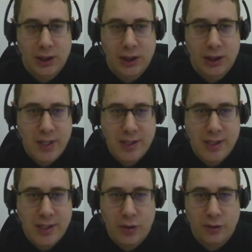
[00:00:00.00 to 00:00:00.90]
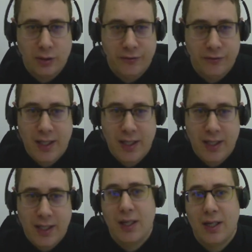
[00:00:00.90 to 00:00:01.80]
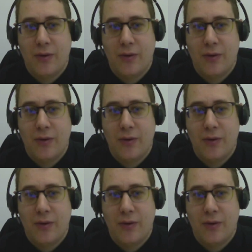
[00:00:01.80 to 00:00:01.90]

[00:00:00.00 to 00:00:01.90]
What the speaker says: GU system called Vega,